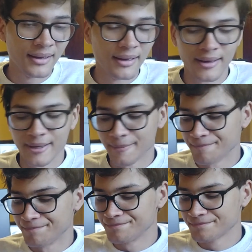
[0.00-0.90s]

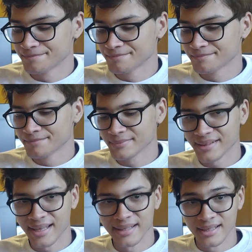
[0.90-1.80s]
And
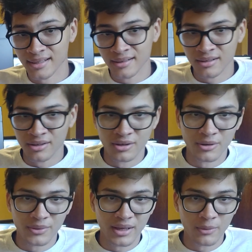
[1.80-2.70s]
then,
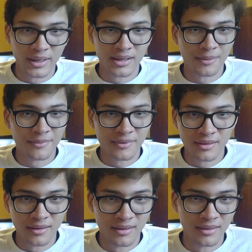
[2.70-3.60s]
they wake up,
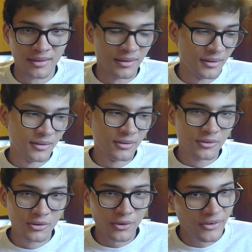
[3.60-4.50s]
the
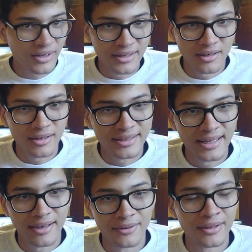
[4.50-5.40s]
girls got knocked
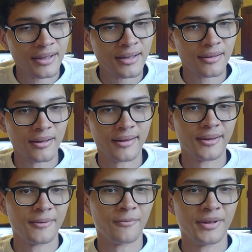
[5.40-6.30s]
out
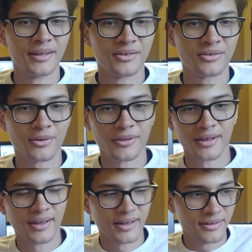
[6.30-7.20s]
when they saw the
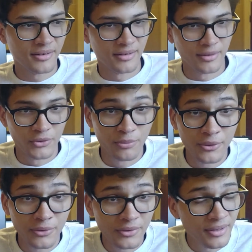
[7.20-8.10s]
guys because they were
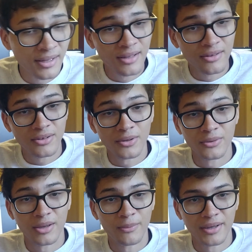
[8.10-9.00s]
spooked. So
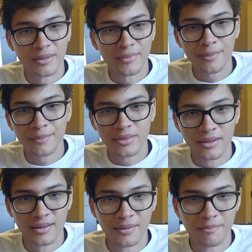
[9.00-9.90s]
they wake them up,
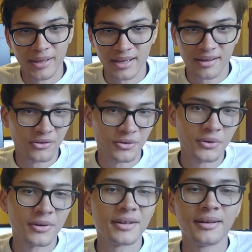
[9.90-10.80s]
the bad guys are
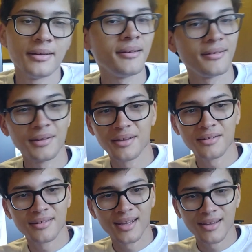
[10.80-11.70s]
gone, day
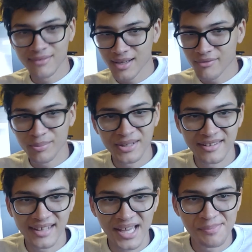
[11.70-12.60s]
is saved,
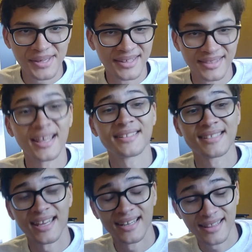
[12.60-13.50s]
everybody's happy, and that's
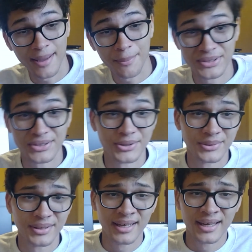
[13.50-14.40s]
the end of the episode.